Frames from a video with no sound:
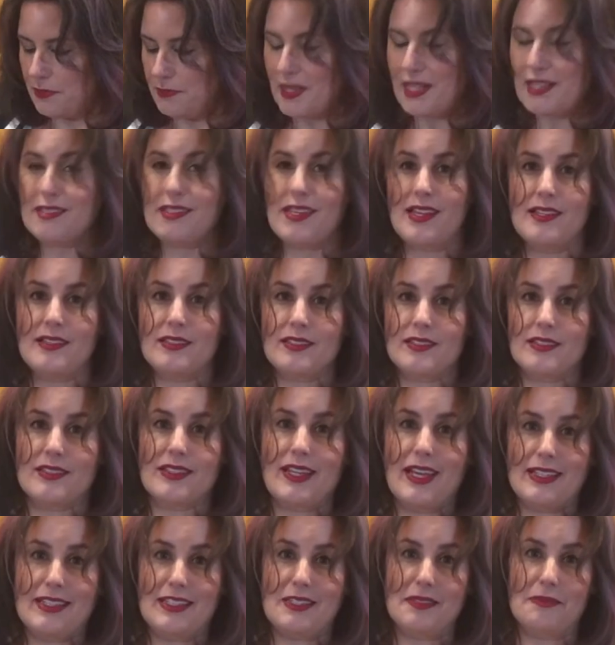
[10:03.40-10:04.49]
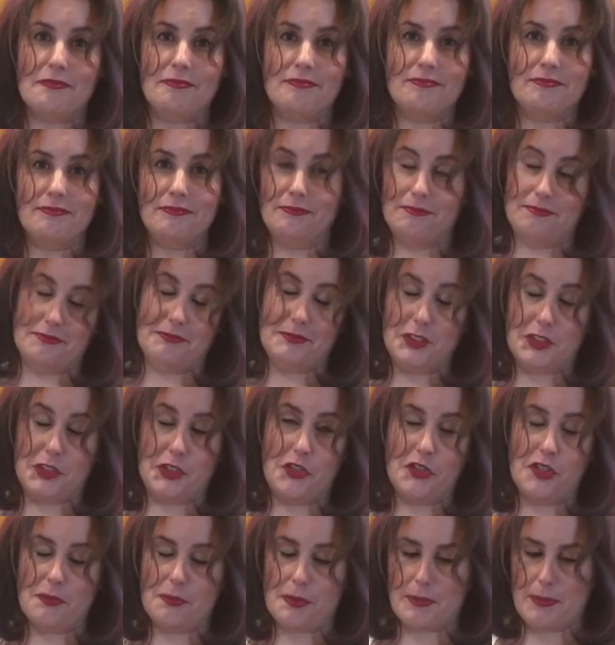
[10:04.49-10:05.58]
makes sense because it's
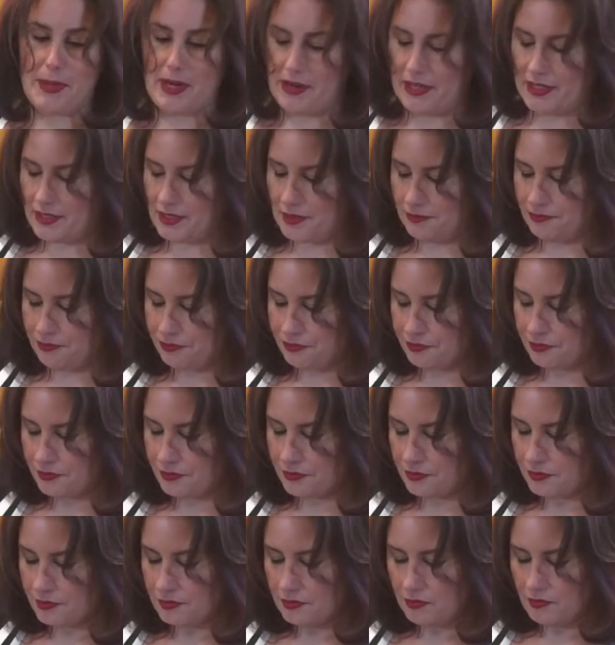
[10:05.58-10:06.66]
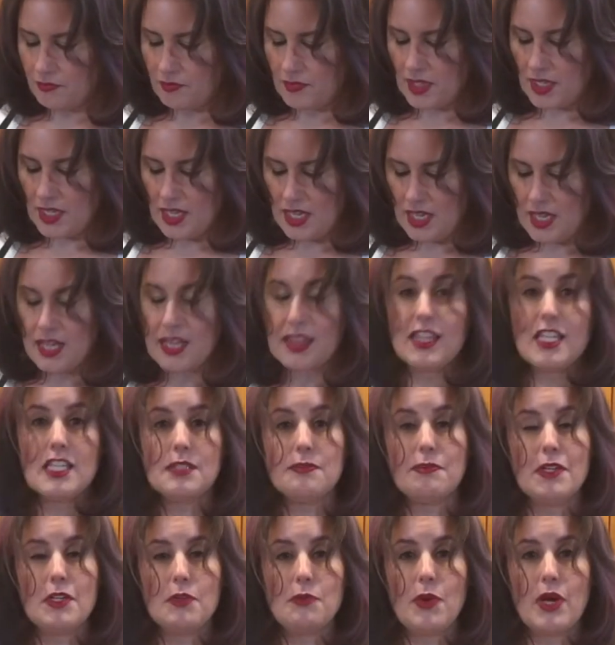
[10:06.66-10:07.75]
juniper berries. This
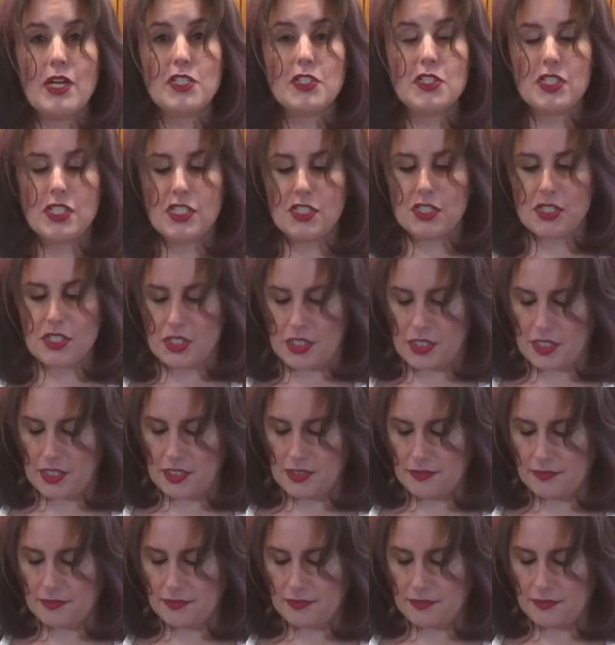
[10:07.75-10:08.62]
one wants you to stir.